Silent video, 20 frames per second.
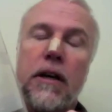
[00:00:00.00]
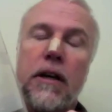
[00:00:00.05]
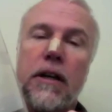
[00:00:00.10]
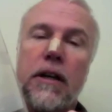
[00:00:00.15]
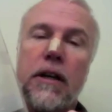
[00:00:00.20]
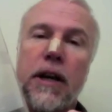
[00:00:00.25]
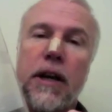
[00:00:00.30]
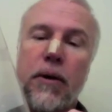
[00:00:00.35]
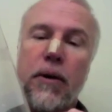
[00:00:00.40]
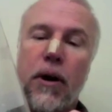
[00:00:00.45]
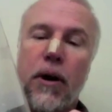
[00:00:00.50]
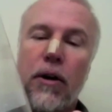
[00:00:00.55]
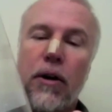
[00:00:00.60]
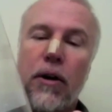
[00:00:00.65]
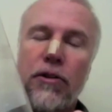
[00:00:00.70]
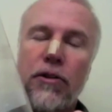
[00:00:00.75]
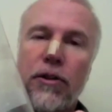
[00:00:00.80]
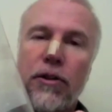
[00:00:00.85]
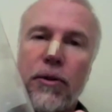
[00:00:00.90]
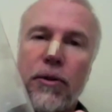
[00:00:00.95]
Now,
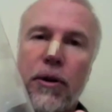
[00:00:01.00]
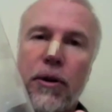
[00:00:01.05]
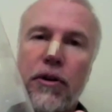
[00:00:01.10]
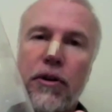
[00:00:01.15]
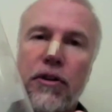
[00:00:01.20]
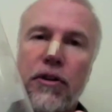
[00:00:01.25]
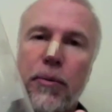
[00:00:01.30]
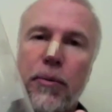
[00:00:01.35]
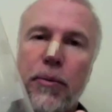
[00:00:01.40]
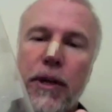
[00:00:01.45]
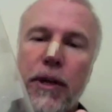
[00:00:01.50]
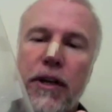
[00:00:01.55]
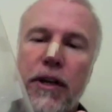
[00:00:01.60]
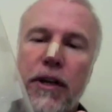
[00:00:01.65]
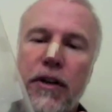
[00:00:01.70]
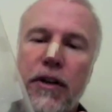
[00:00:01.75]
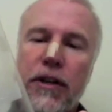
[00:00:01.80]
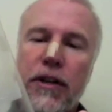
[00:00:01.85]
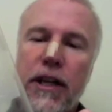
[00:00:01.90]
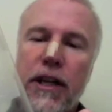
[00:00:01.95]
also notice that
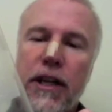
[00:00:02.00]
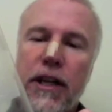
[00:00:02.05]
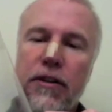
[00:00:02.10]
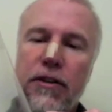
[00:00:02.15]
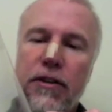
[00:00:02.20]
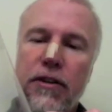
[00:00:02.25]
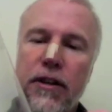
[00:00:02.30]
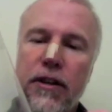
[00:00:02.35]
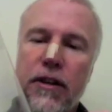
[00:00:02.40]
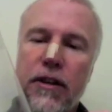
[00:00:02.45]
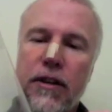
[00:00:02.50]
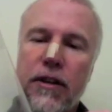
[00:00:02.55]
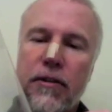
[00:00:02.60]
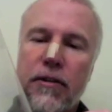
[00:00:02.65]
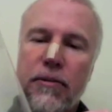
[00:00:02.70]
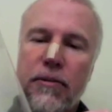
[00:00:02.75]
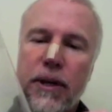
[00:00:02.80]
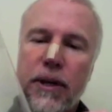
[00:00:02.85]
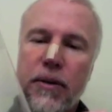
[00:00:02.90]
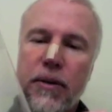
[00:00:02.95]
because it's
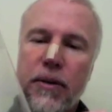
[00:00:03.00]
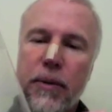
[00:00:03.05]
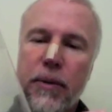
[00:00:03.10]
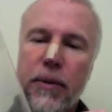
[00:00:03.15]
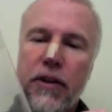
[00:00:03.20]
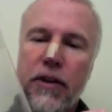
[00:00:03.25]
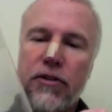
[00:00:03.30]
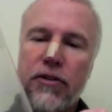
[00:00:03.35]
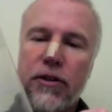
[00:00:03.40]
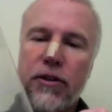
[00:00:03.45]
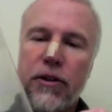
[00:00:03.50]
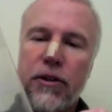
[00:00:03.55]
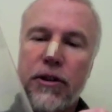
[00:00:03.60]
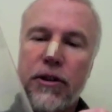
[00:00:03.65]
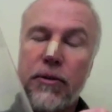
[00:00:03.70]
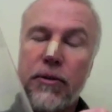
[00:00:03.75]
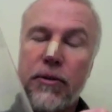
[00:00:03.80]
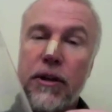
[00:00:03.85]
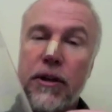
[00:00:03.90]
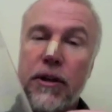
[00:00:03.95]
three dimensional,
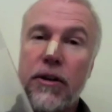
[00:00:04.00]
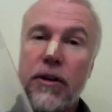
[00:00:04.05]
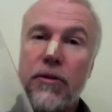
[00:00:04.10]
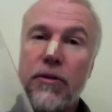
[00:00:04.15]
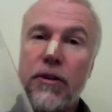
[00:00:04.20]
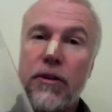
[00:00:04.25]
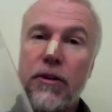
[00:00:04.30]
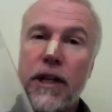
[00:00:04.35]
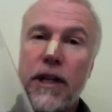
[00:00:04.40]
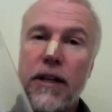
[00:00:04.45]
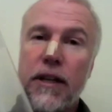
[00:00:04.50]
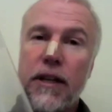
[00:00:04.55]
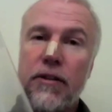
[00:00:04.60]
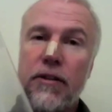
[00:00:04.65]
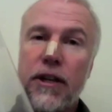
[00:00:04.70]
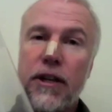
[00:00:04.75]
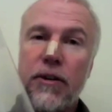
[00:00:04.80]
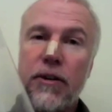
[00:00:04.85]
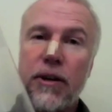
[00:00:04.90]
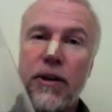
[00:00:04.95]
you can go to the
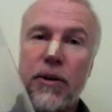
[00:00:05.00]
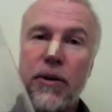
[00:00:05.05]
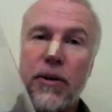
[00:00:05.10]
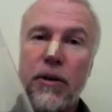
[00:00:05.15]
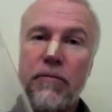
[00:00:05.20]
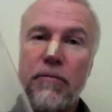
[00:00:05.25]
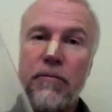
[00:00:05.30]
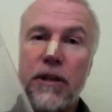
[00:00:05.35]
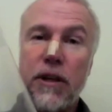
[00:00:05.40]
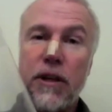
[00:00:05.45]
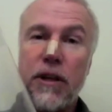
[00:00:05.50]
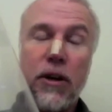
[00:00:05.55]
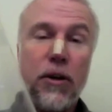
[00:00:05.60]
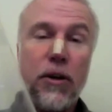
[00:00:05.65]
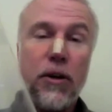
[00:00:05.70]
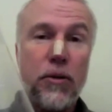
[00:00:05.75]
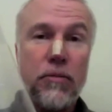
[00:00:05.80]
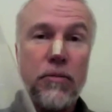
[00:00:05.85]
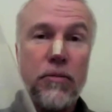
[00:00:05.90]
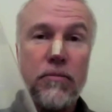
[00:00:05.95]
interior of the
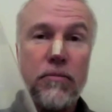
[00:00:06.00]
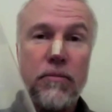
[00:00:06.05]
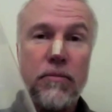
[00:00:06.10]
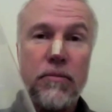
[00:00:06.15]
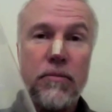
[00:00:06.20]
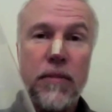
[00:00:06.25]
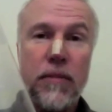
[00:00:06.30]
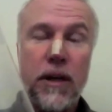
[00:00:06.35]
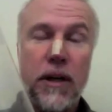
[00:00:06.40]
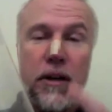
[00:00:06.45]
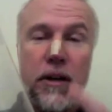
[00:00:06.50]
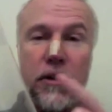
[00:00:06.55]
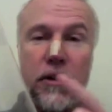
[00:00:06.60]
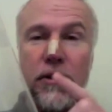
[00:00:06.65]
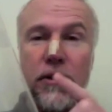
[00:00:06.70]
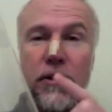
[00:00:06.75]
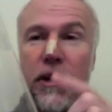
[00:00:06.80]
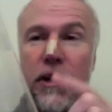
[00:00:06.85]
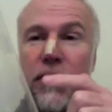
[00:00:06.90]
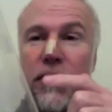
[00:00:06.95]
cone.
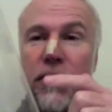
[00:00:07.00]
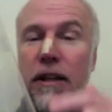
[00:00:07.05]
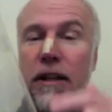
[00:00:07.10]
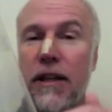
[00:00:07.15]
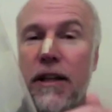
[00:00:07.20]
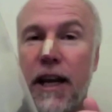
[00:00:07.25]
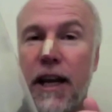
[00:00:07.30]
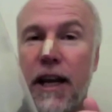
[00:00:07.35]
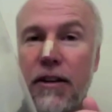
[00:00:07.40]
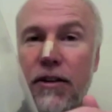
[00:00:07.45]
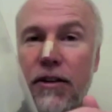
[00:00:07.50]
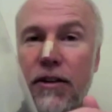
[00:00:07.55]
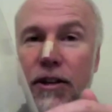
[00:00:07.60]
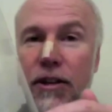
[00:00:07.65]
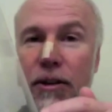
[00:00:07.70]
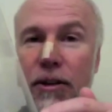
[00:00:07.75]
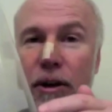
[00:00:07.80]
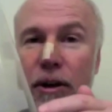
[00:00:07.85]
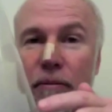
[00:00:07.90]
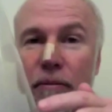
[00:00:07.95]
So let's say that the
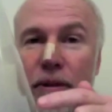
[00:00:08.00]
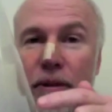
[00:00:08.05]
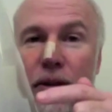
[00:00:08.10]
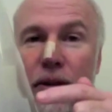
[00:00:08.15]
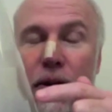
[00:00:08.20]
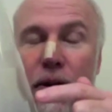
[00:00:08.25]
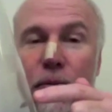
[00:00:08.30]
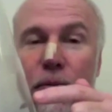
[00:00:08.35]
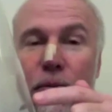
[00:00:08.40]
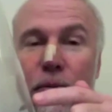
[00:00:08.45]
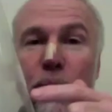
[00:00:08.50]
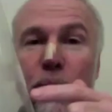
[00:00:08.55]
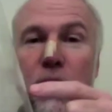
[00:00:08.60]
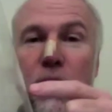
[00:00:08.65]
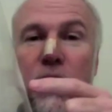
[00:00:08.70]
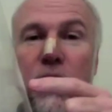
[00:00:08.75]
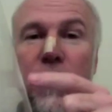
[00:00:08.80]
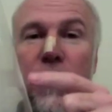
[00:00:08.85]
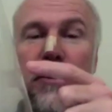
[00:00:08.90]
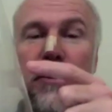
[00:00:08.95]
exterior of the cone
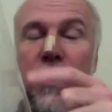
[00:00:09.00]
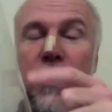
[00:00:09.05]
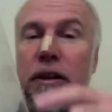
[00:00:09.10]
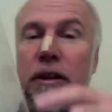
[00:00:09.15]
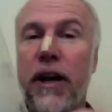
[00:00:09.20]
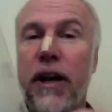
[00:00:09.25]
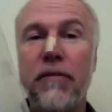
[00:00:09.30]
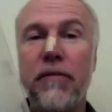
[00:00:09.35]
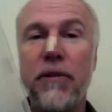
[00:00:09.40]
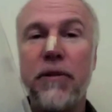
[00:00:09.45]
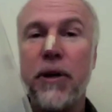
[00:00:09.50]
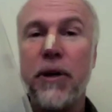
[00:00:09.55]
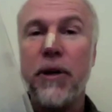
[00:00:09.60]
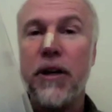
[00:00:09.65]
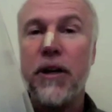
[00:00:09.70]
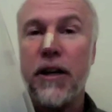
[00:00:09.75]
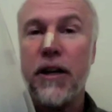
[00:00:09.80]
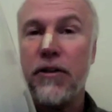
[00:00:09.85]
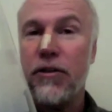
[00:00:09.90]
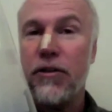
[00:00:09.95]
represents a not very
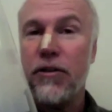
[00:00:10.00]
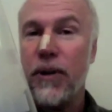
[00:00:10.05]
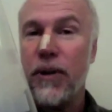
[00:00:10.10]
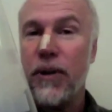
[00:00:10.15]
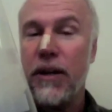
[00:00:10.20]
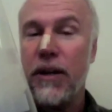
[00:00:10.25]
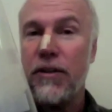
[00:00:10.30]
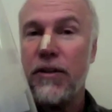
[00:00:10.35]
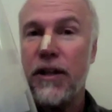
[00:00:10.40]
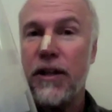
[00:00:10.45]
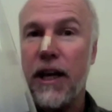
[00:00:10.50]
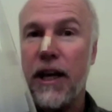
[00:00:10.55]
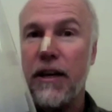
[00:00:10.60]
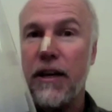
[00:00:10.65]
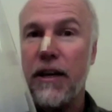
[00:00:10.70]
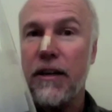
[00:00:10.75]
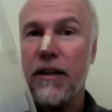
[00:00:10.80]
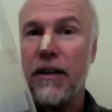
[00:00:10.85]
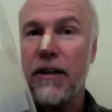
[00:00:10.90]
concentrated state.